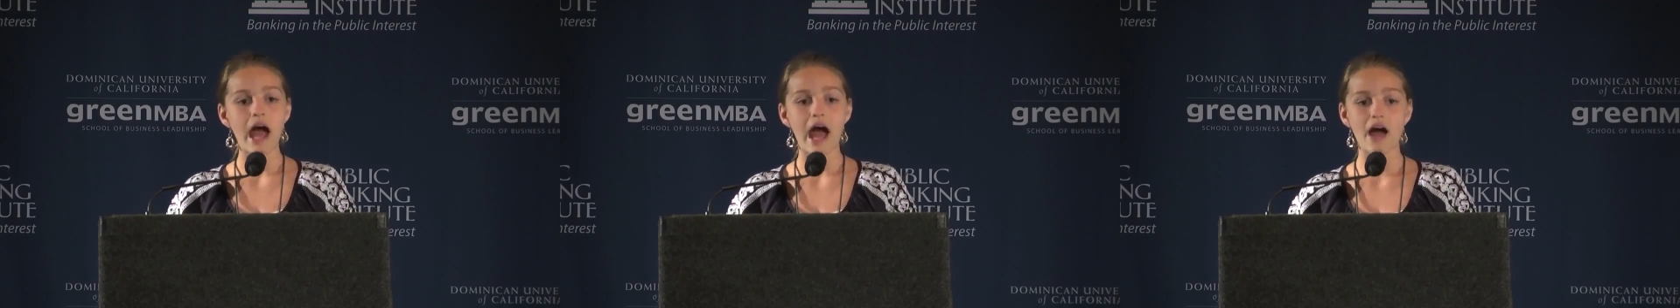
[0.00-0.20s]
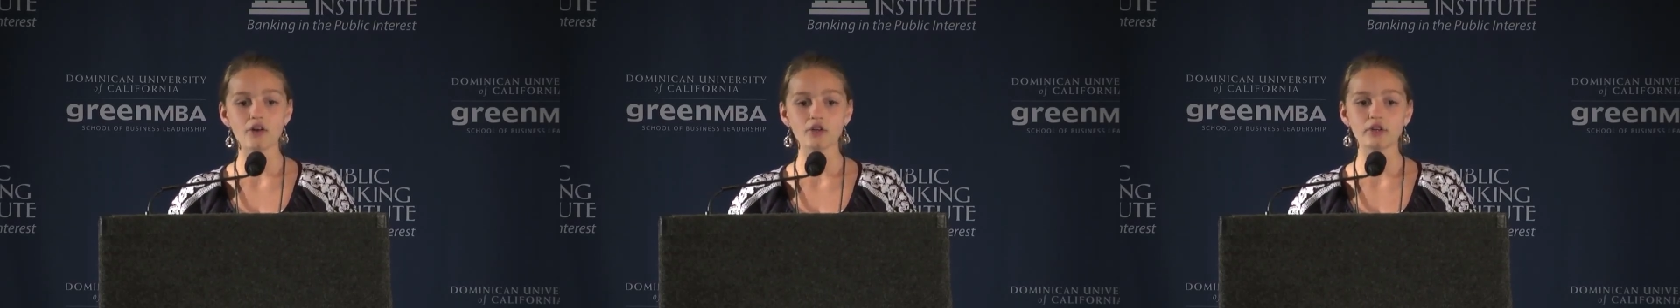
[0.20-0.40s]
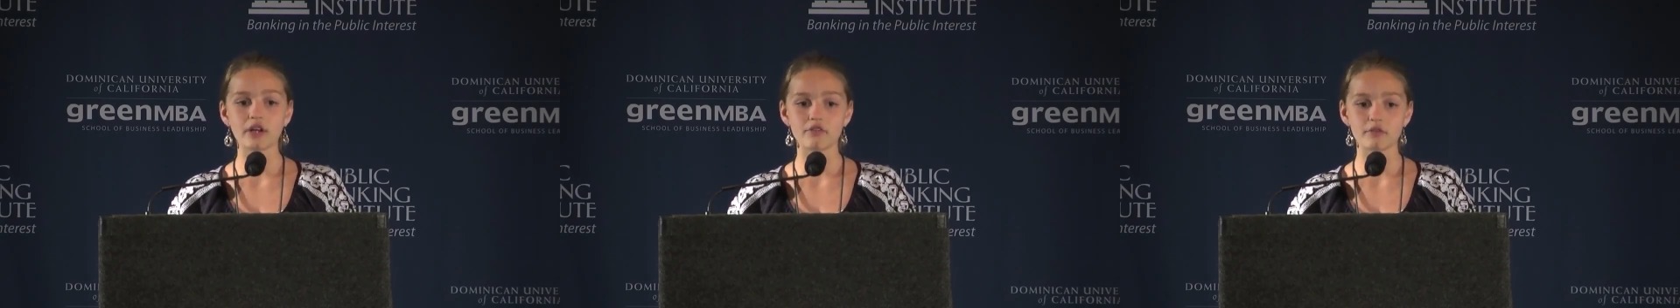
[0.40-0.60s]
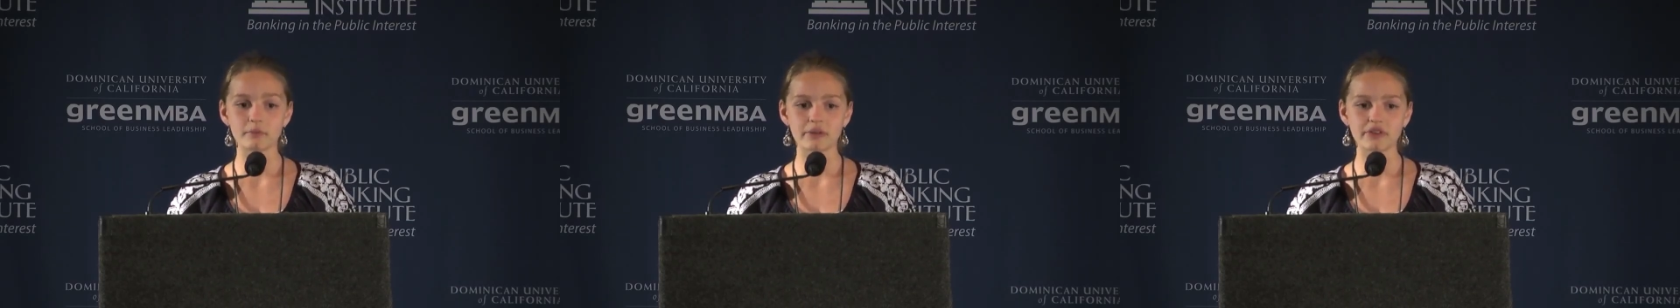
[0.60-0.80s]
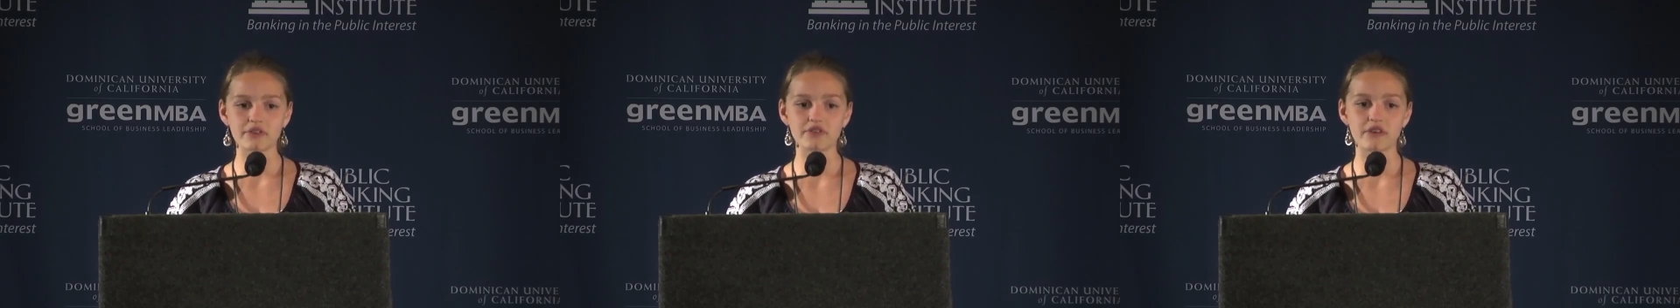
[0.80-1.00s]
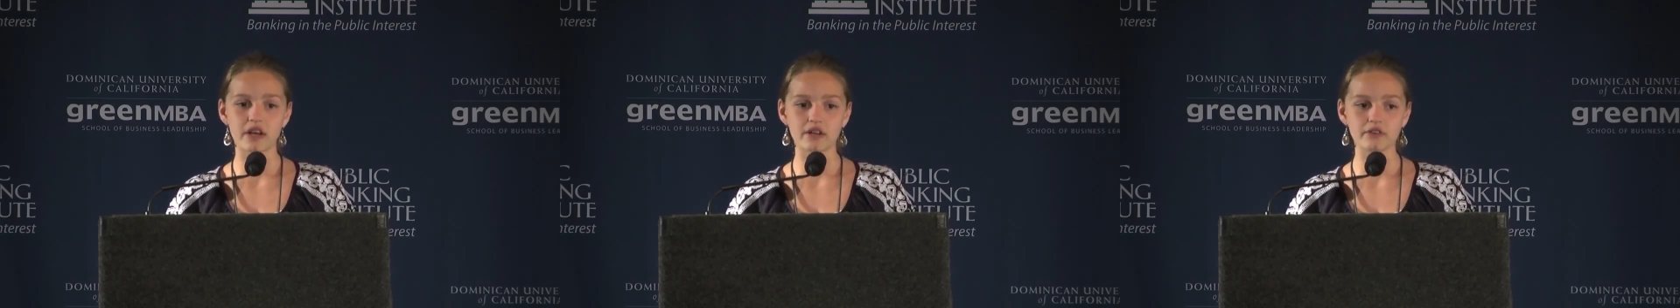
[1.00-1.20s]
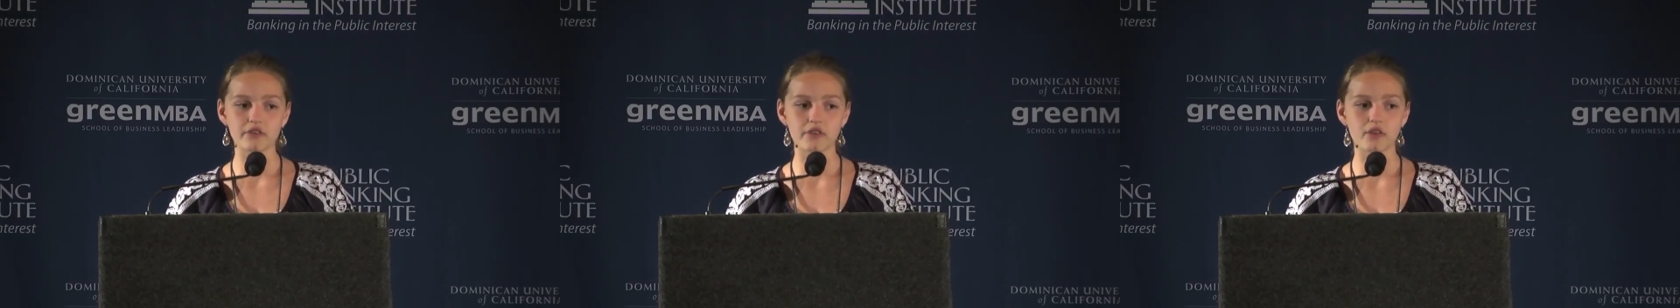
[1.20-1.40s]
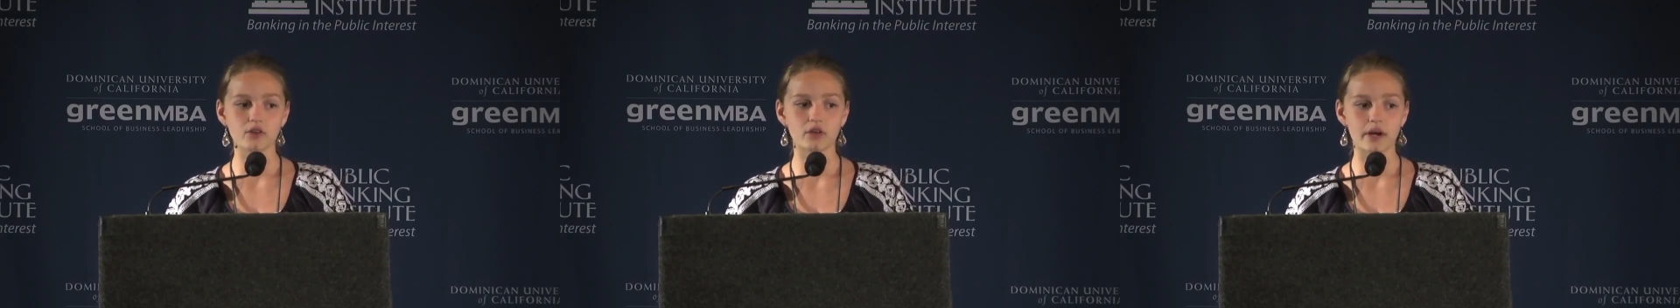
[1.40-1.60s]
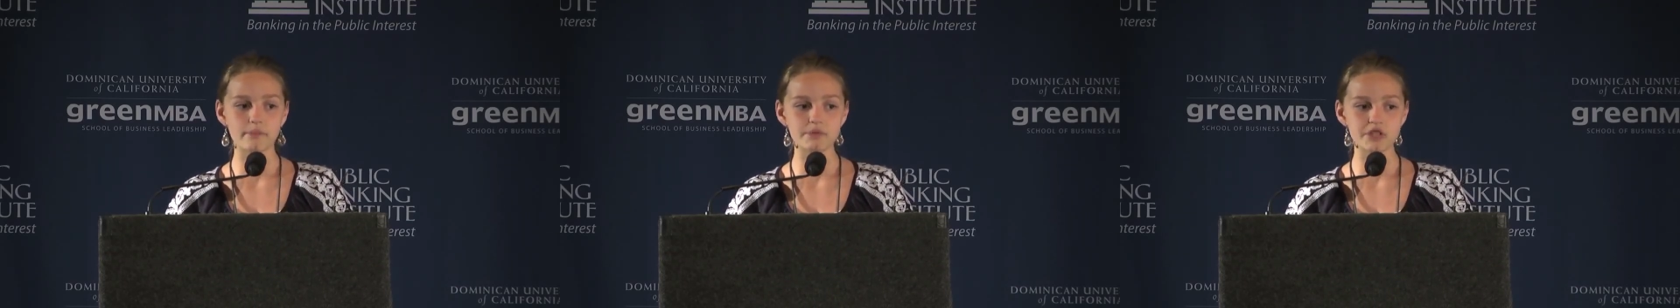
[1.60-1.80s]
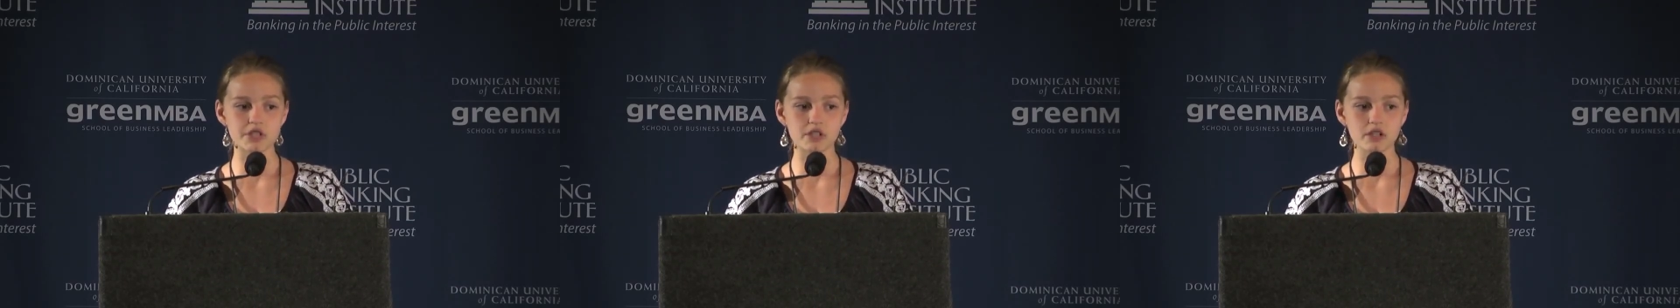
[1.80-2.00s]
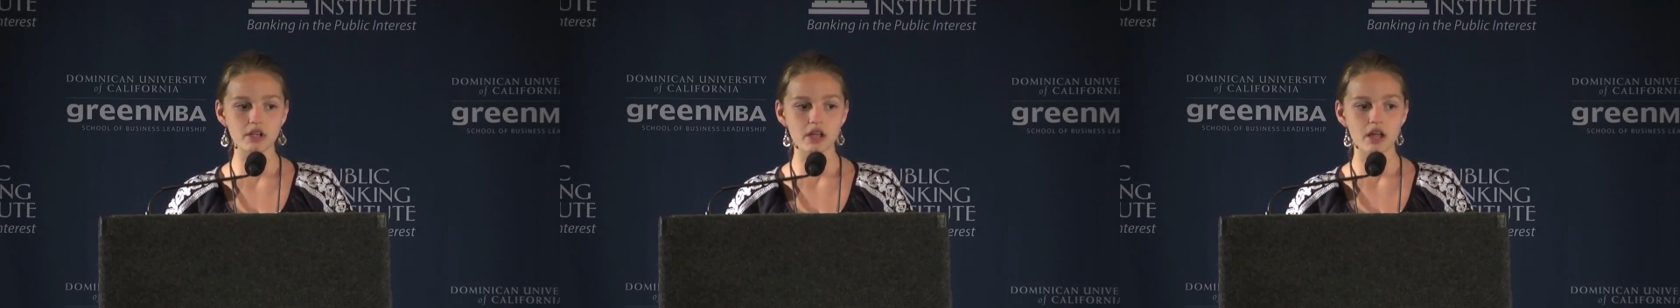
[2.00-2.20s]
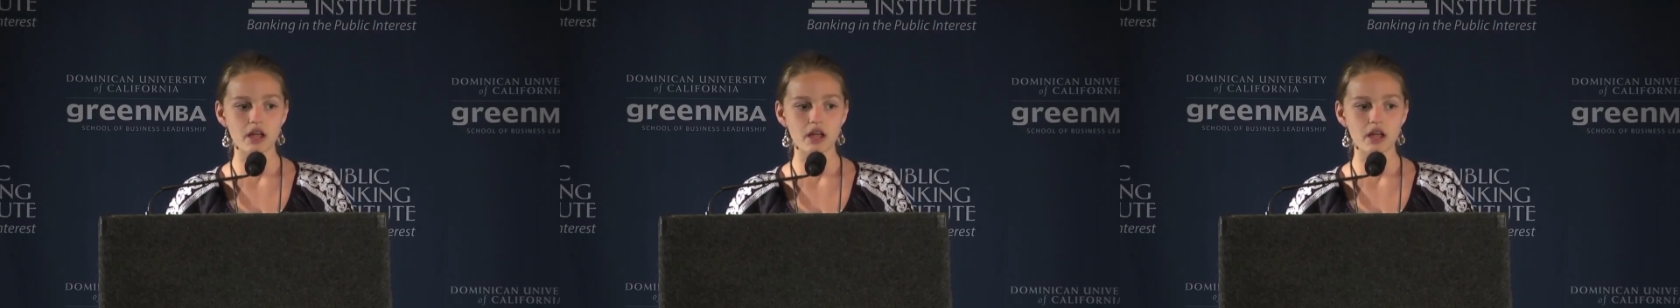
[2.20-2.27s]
How do governments fit into the corruption?